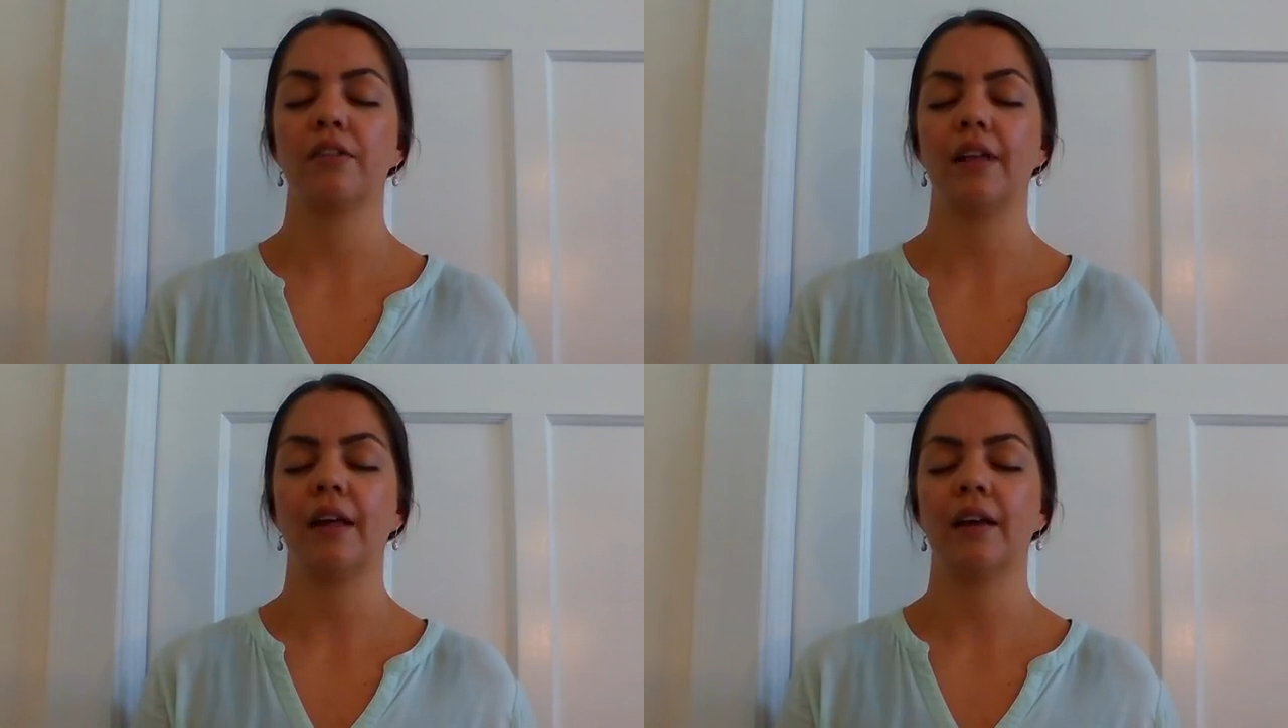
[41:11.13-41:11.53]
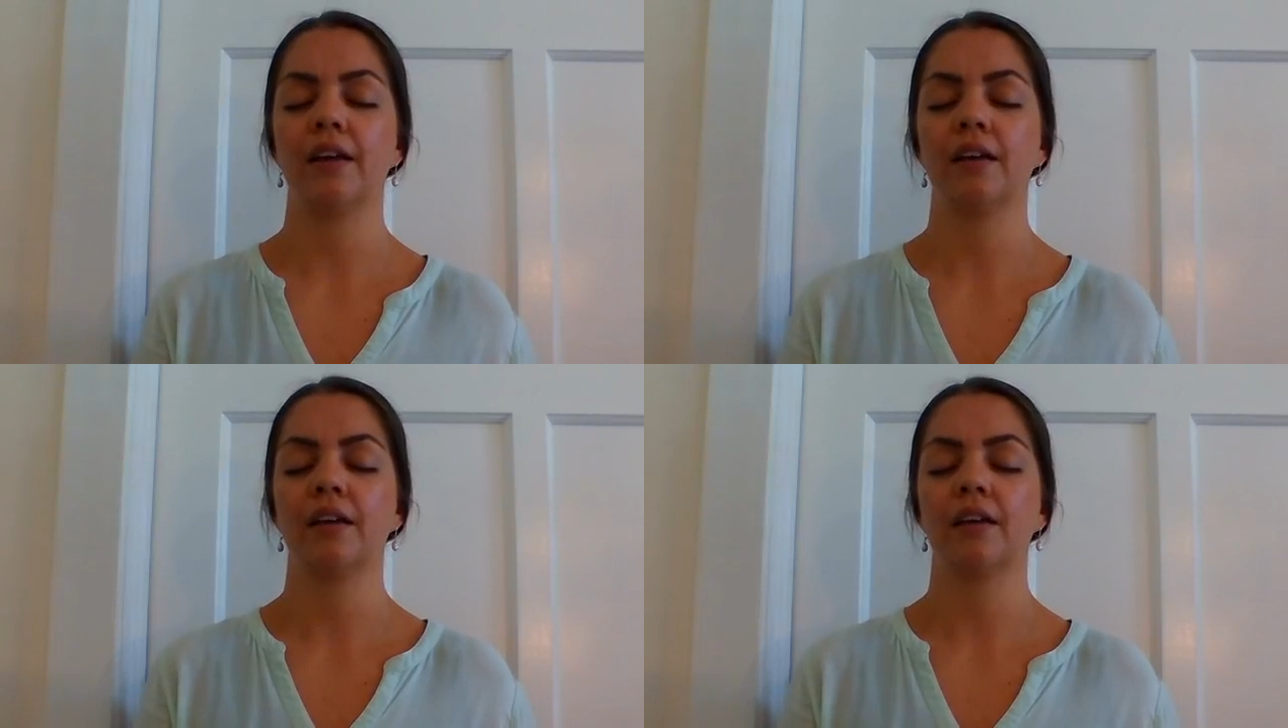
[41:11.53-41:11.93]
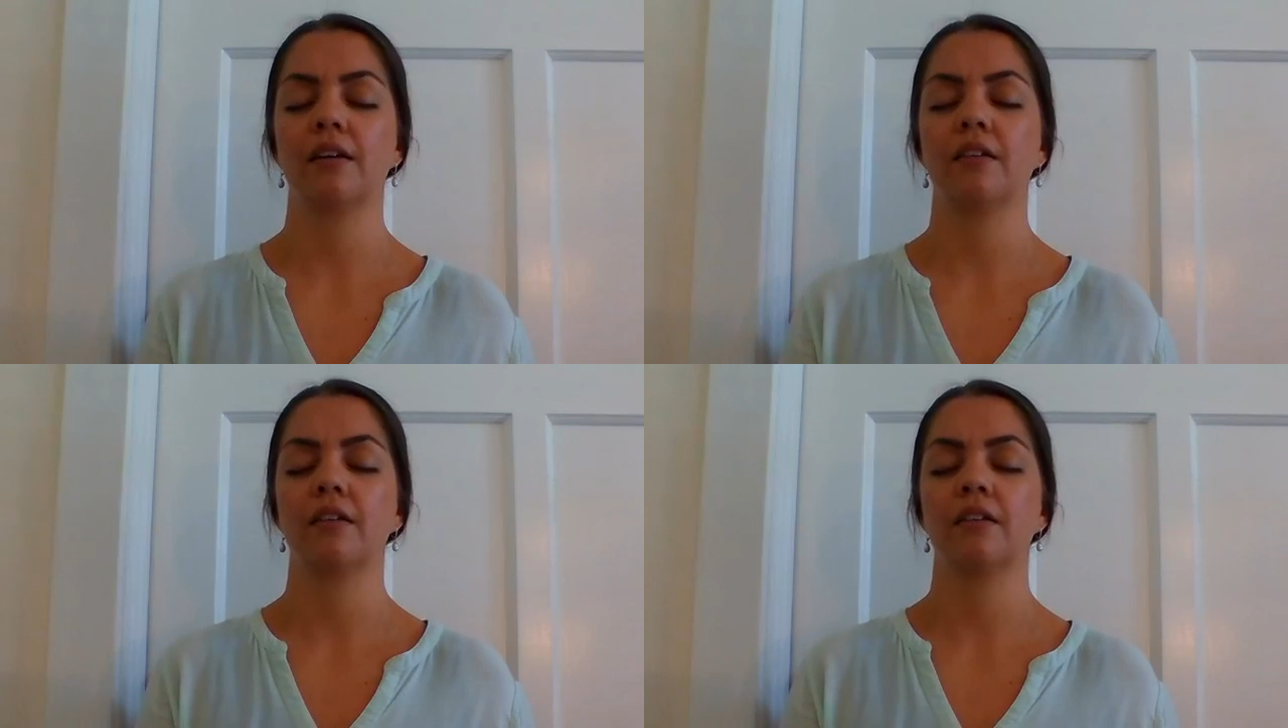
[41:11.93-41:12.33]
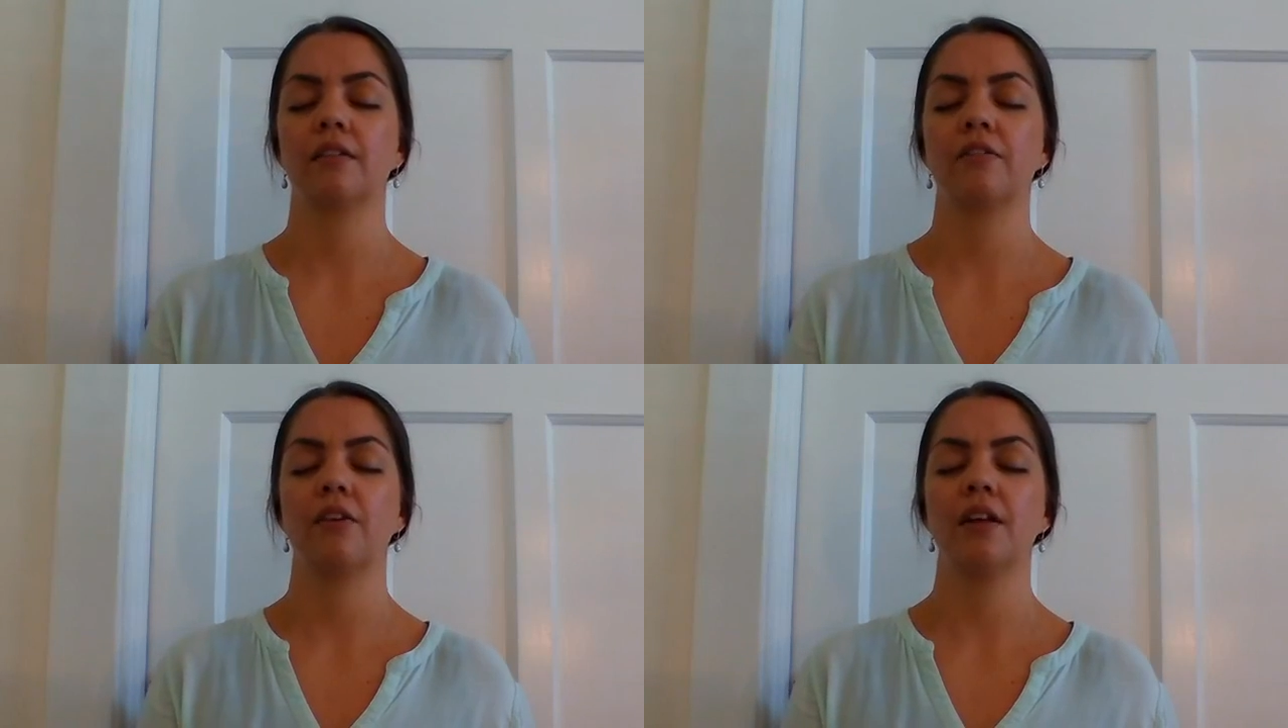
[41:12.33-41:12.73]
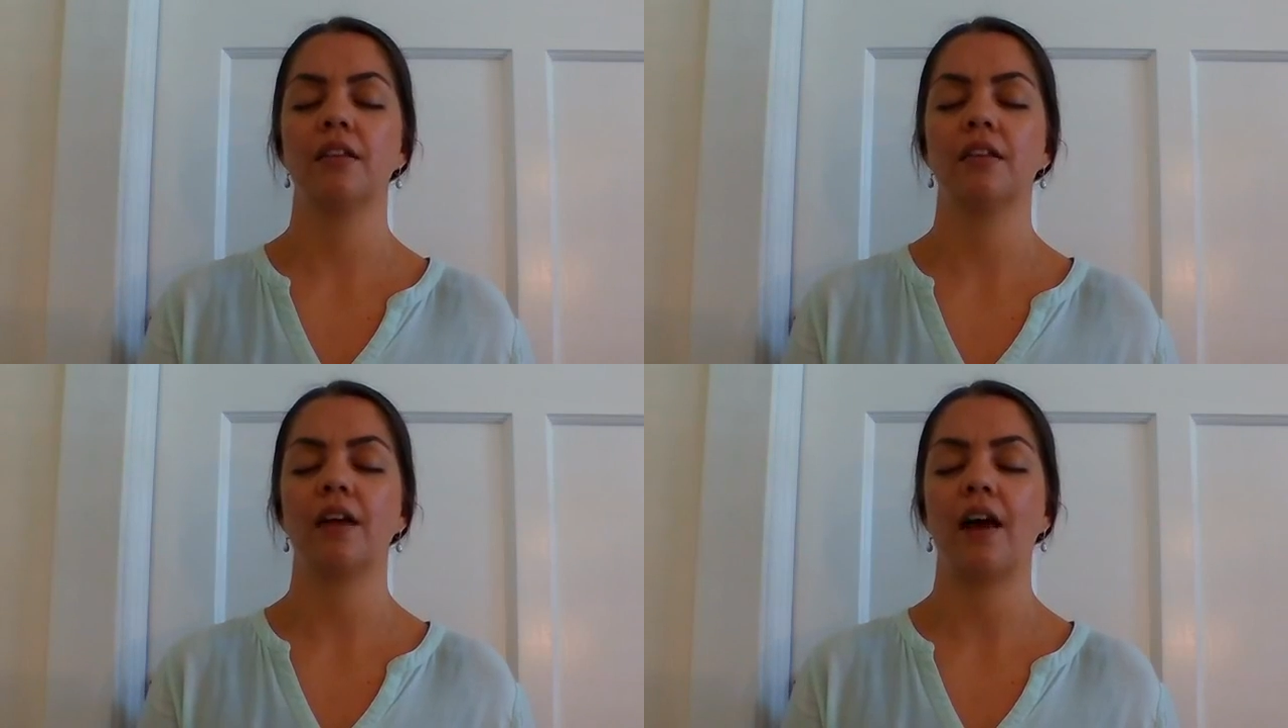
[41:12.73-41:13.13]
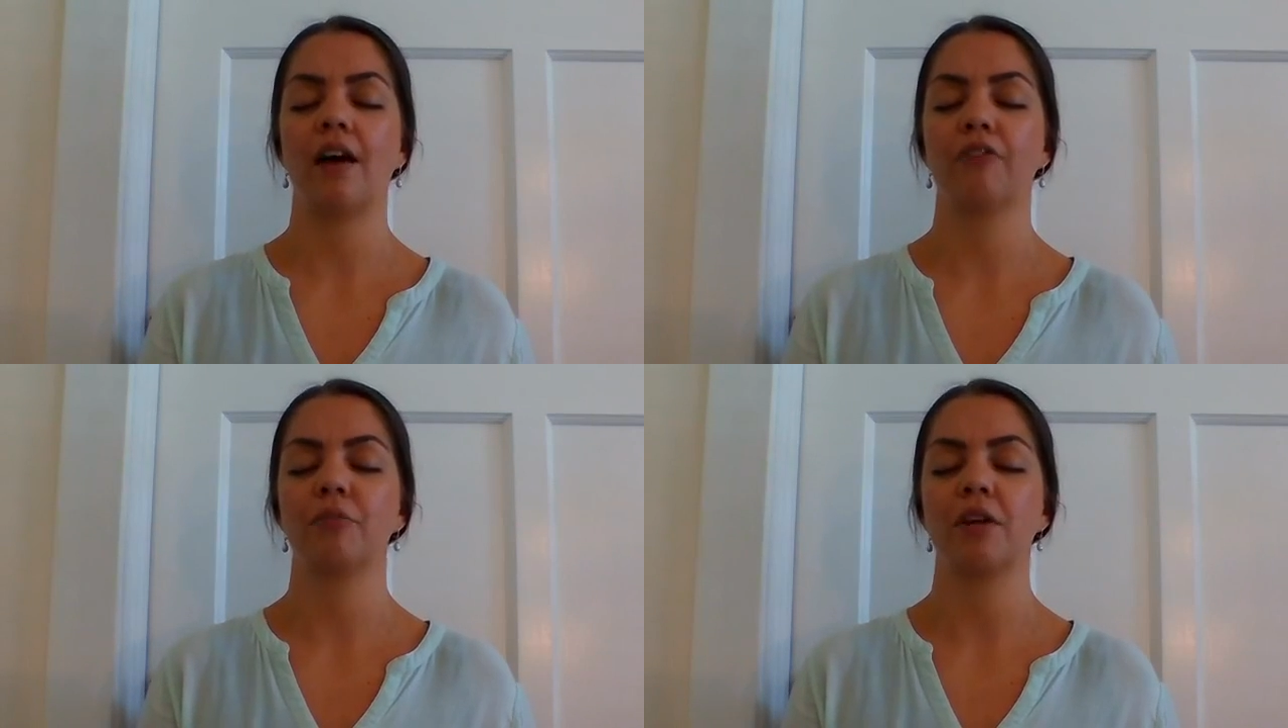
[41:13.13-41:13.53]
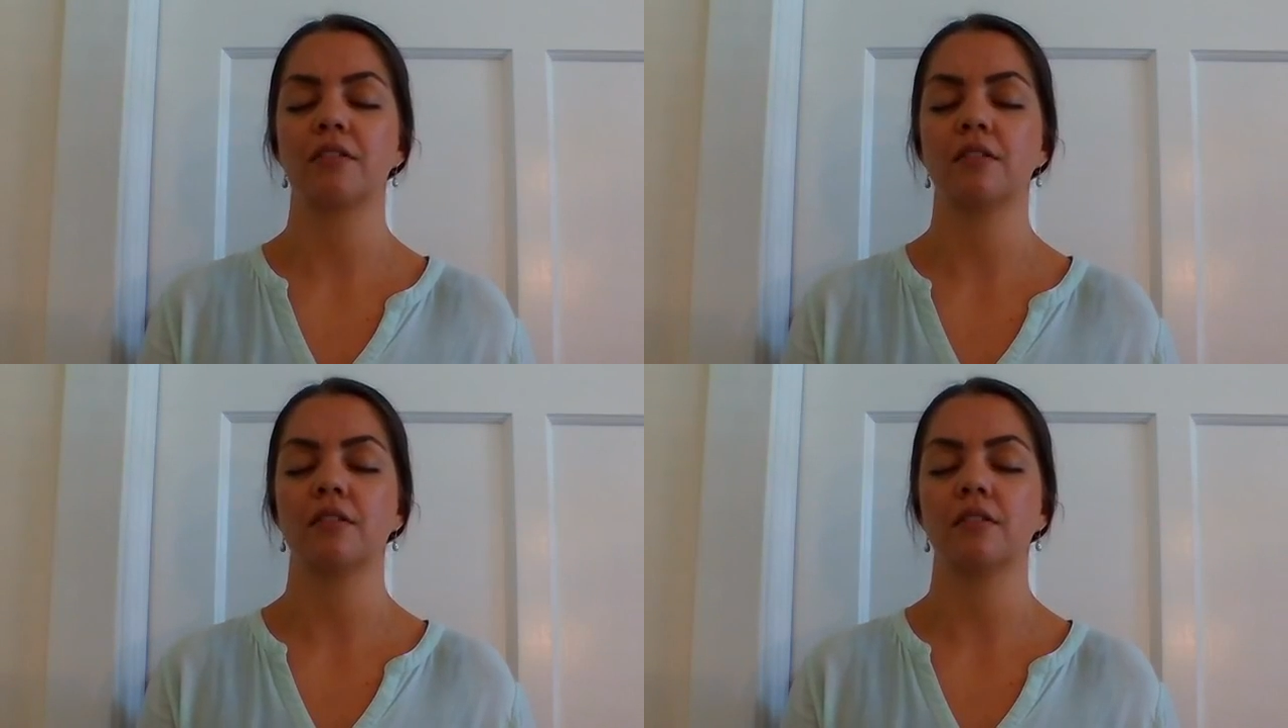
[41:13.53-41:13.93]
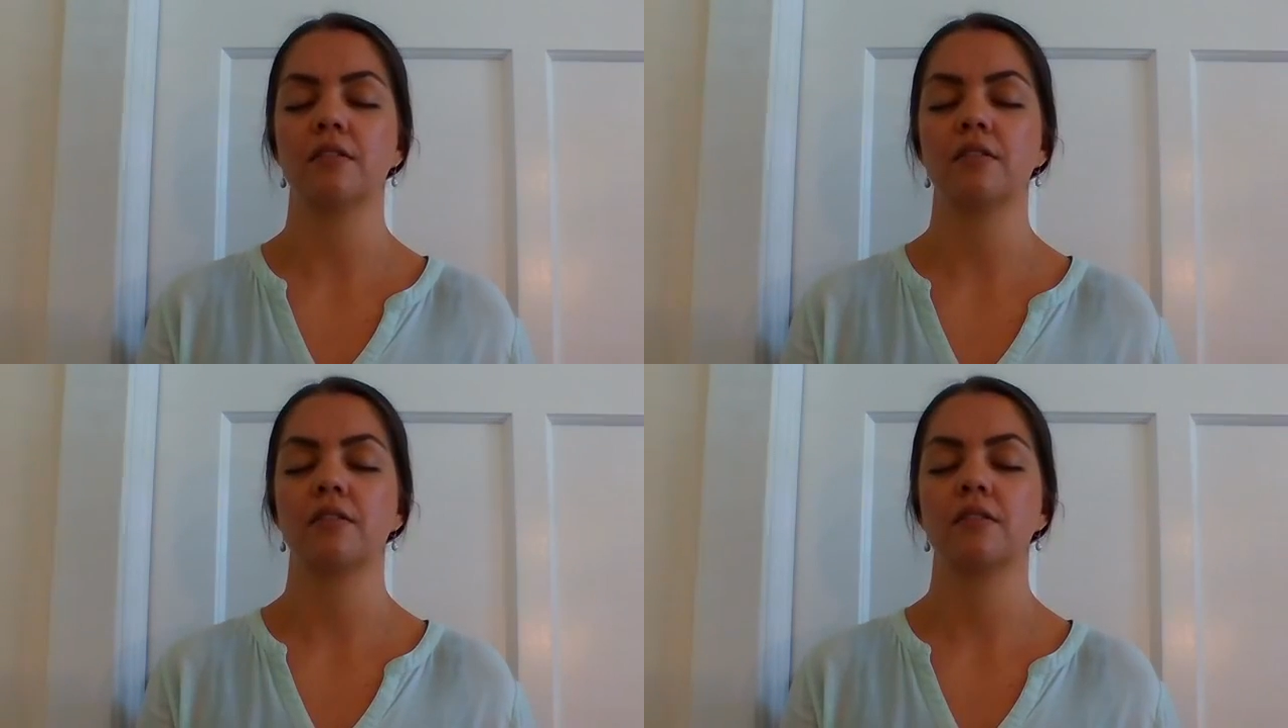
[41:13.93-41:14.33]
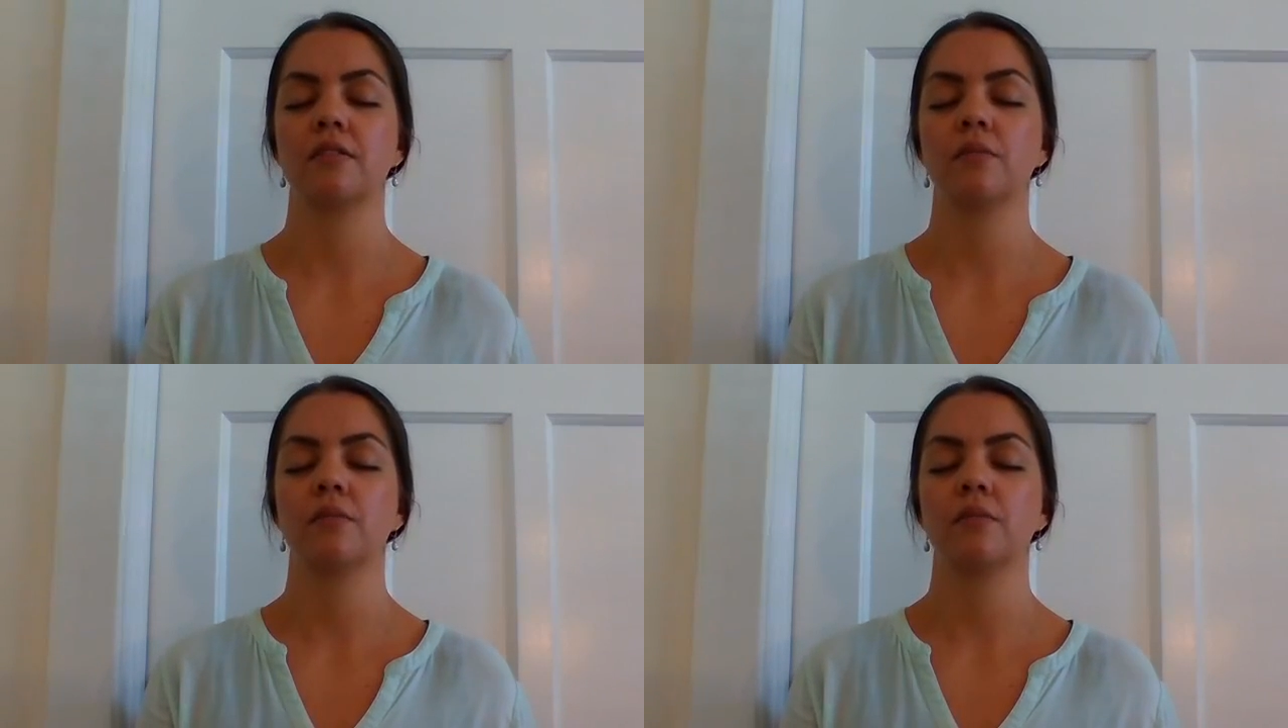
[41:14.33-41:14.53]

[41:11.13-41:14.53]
of the leg, right at the calf muscles.